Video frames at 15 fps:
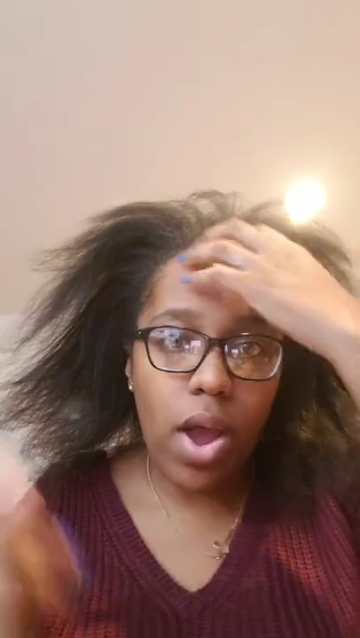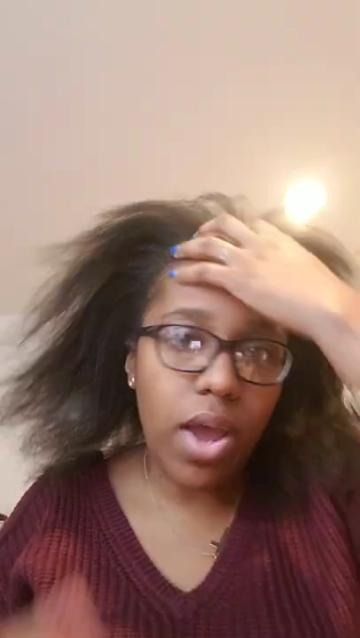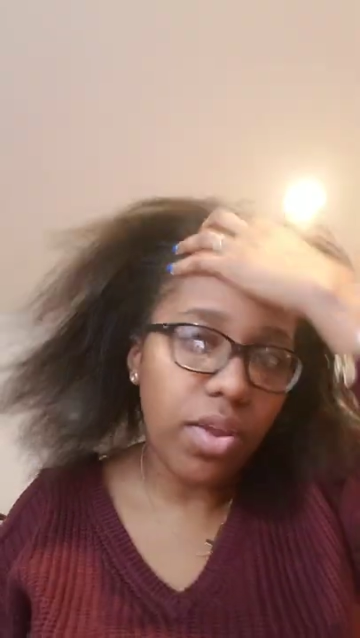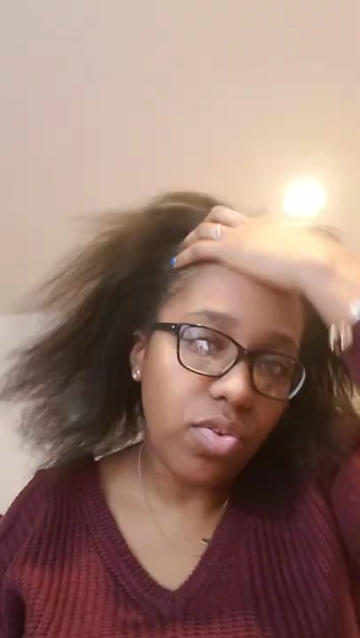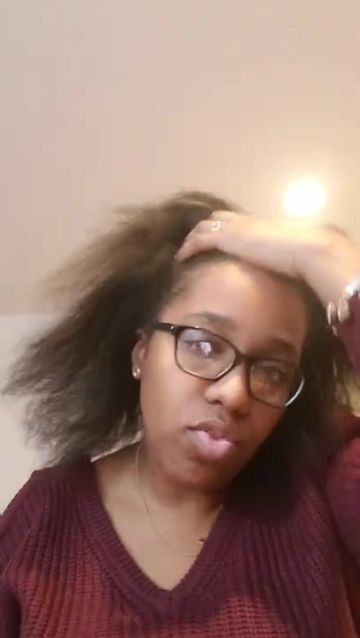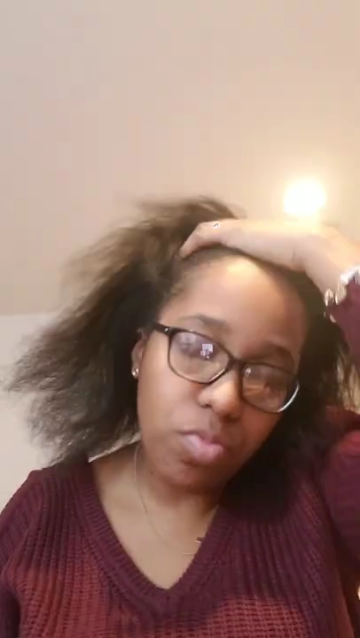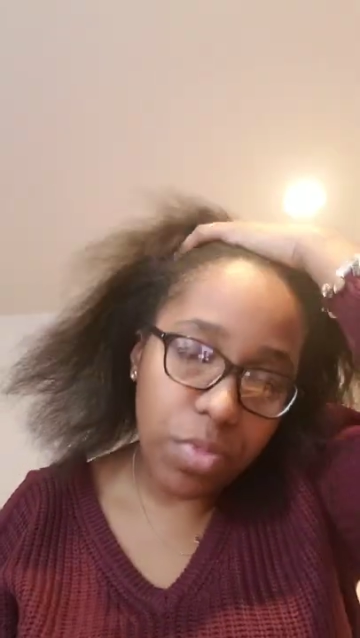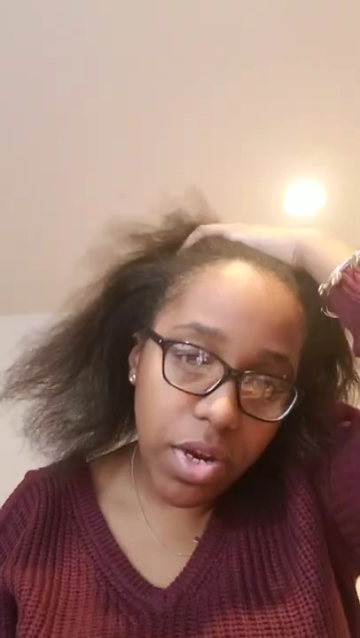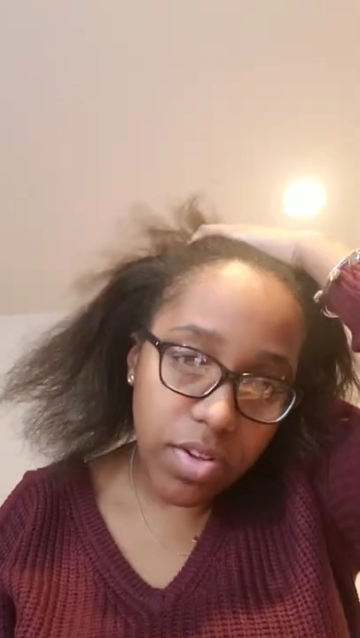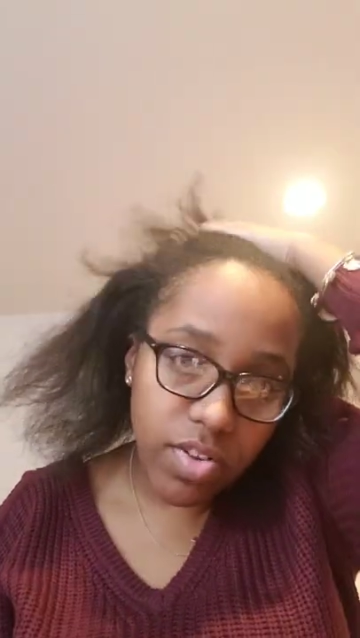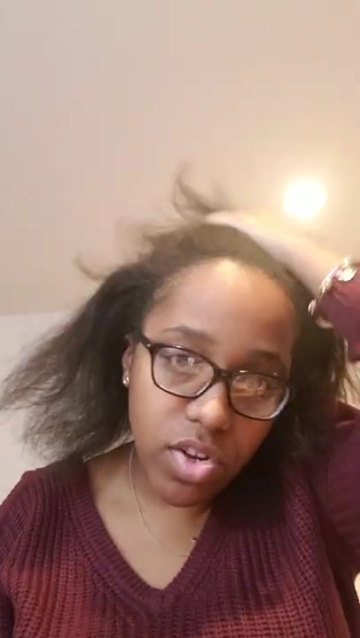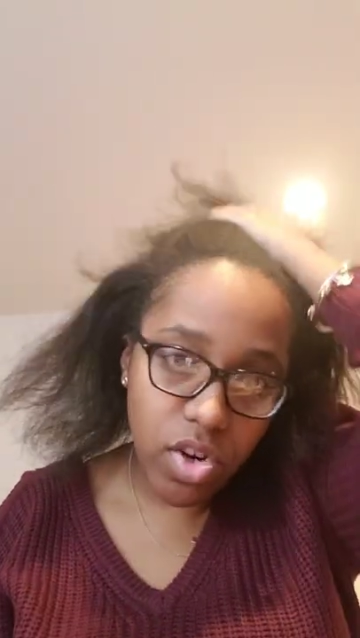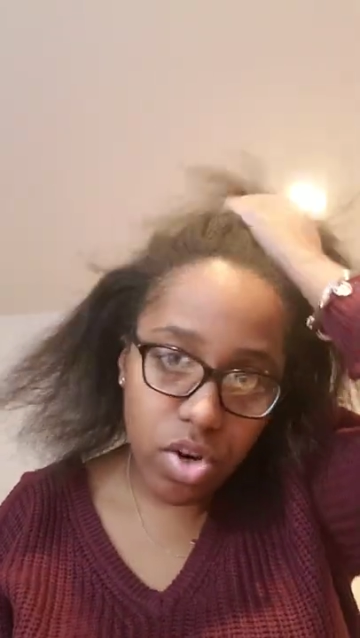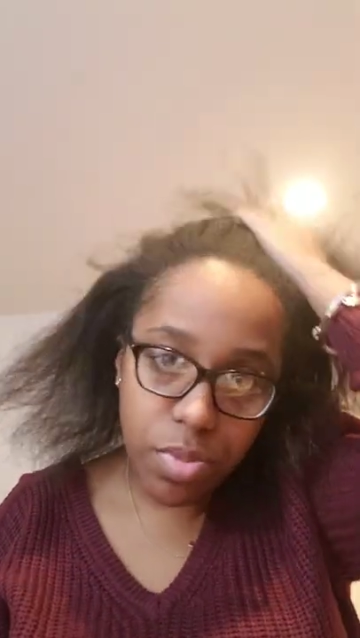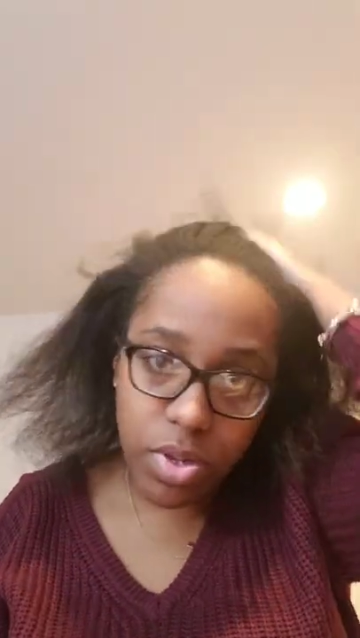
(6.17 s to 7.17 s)
I do my
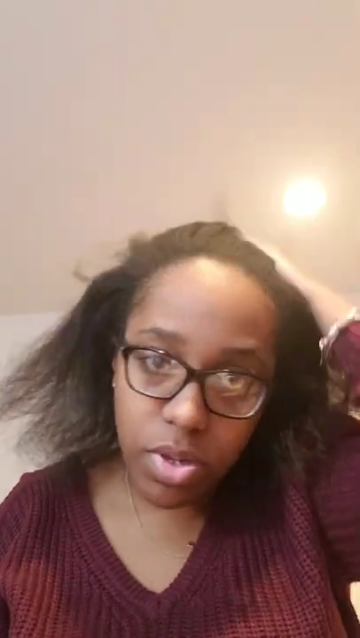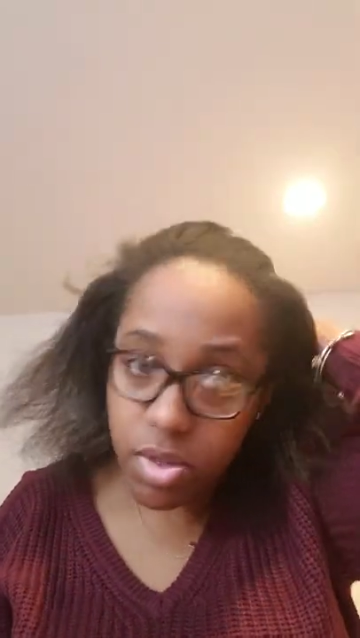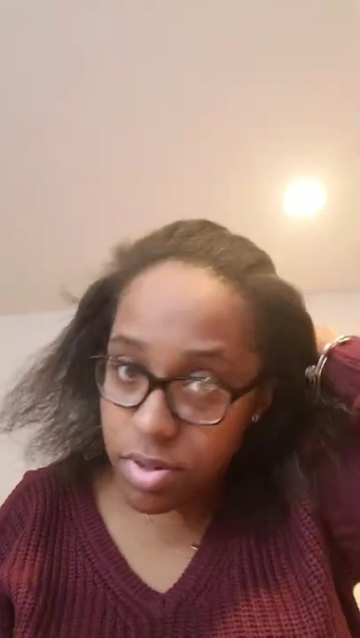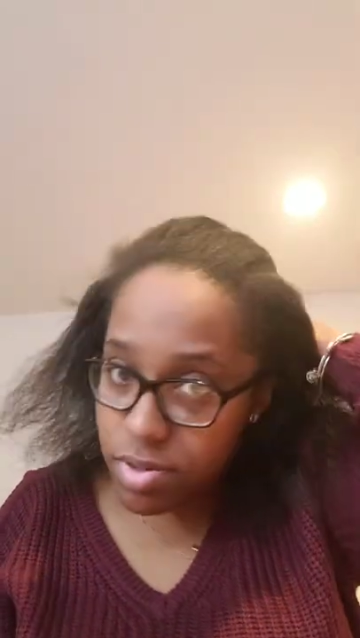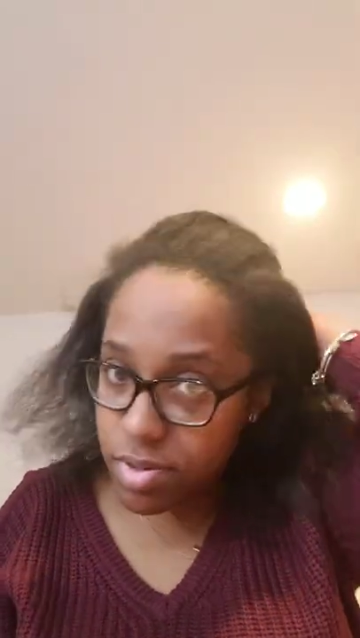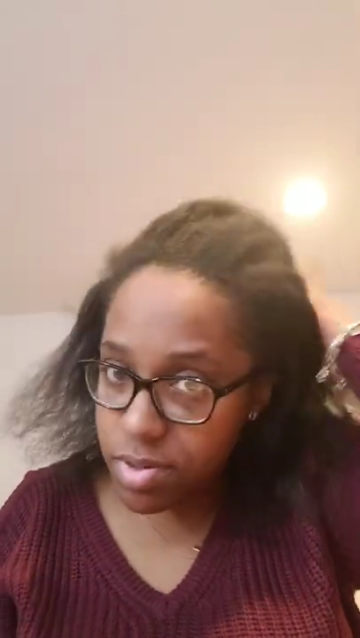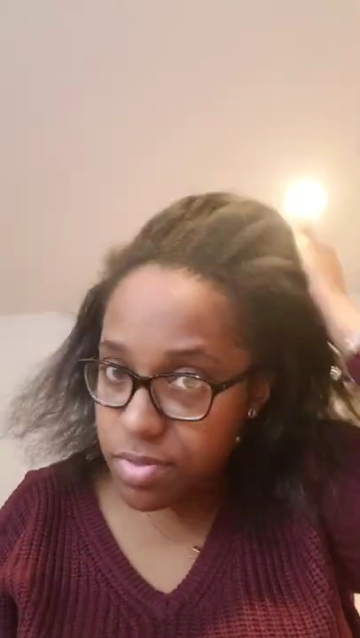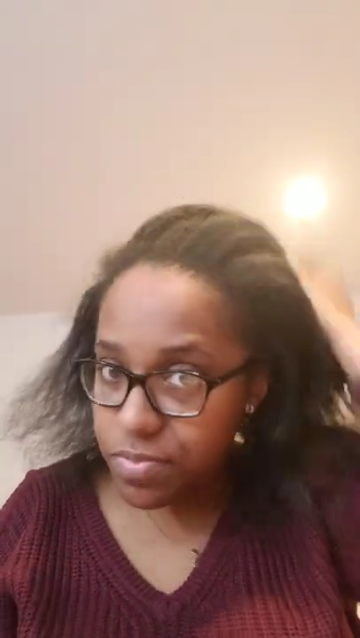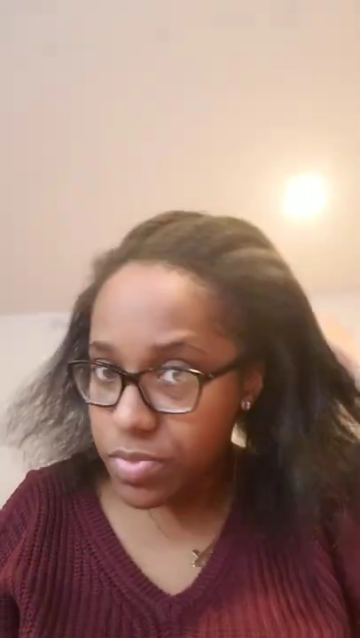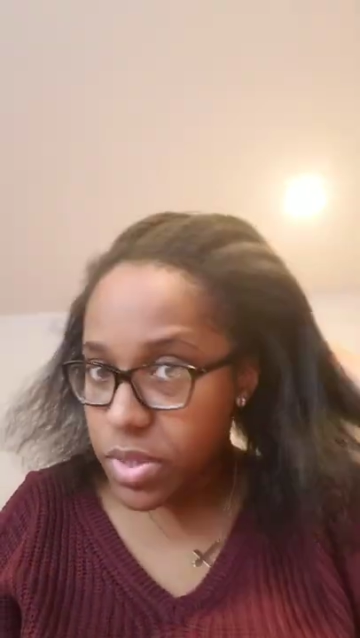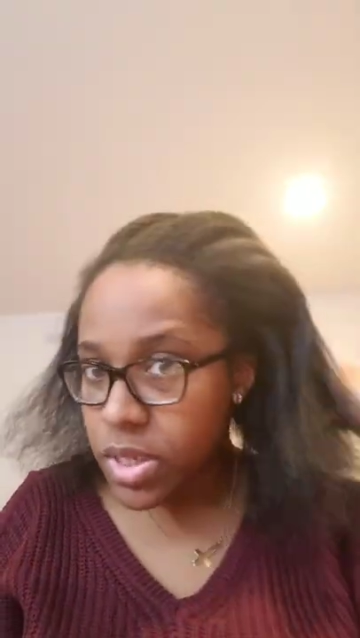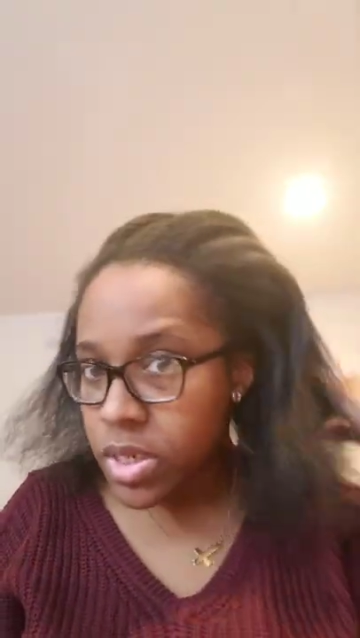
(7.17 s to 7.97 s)
turbans.